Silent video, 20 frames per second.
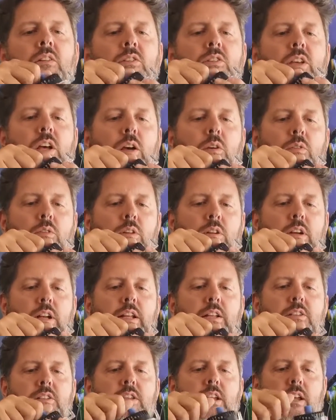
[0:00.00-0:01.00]
So
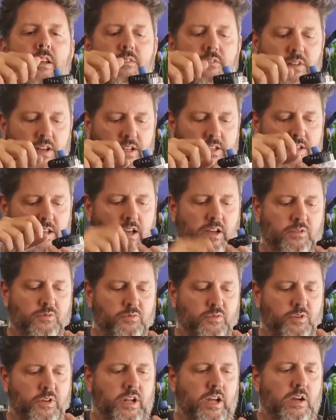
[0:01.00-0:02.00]
let's take that out
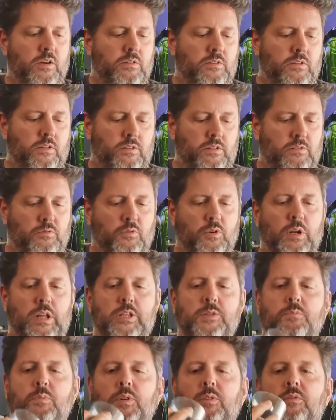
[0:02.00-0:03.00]
for now. Well,
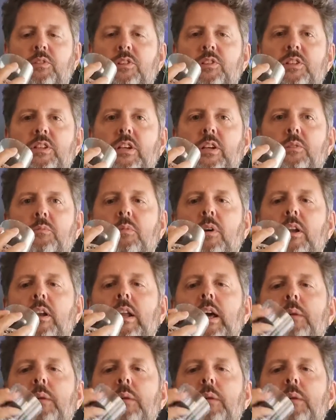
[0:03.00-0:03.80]
let's put this here in my